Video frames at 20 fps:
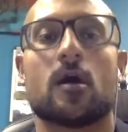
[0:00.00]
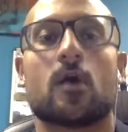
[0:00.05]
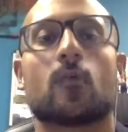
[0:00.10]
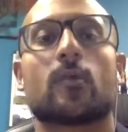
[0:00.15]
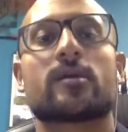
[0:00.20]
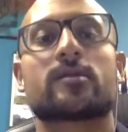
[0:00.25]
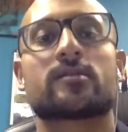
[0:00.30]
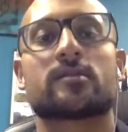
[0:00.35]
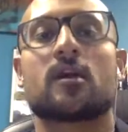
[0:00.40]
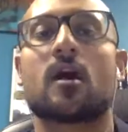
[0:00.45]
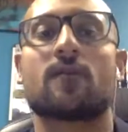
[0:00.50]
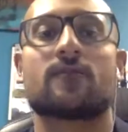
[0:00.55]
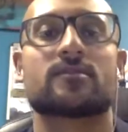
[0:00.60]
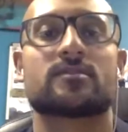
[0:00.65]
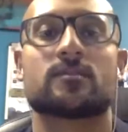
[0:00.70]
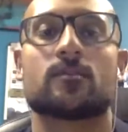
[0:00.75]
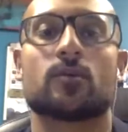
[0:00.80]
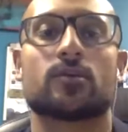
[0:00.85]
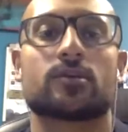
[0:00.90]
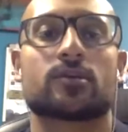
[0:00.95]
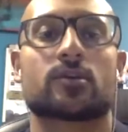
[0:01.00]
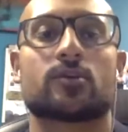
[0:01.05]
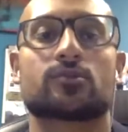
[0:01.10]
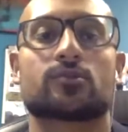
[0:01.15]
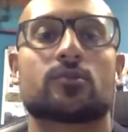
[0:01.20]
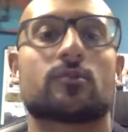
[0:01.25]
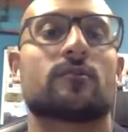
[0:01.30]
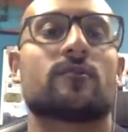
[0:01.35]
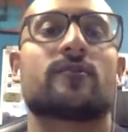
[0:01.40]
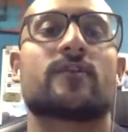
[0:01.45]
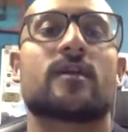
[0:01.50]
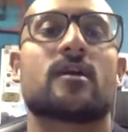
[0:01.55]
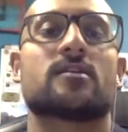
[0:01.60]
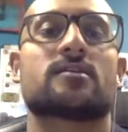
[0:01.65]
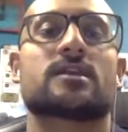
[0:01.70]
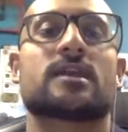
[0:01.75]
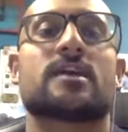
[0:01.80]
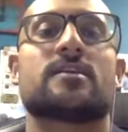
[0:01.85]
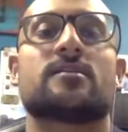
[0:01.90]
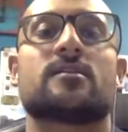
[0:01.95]
with the Office of Multicultural Affairs
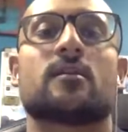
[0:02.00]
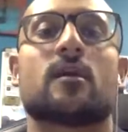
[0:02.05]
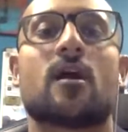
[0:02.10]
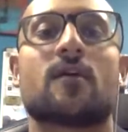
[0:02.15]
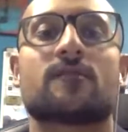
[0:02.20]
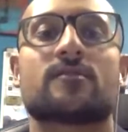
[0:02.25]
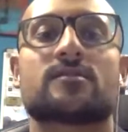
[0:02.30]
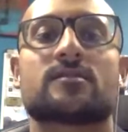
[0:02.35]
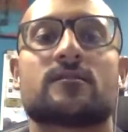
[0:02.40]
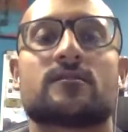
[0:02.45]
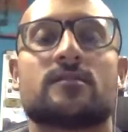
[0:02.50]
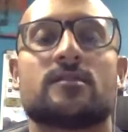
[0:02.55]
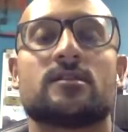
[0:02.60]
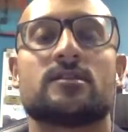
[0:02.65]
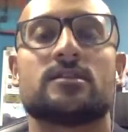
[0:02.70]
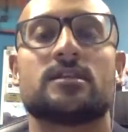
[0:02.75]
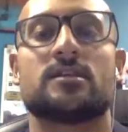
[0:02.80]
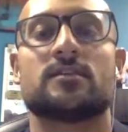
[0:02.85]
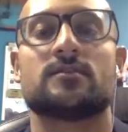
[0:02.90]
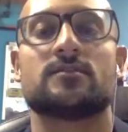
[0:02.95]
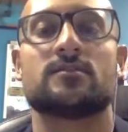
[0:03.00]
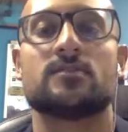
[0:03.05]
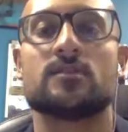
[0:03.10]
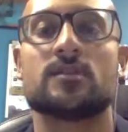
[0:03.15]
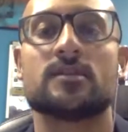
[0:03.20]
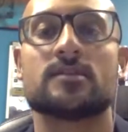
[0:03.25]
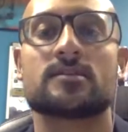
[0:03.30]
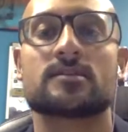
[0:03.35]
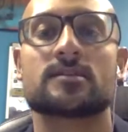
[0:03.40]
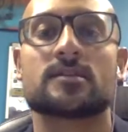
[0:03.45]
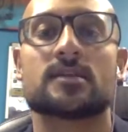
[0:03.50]
and the Office of the Dean of Students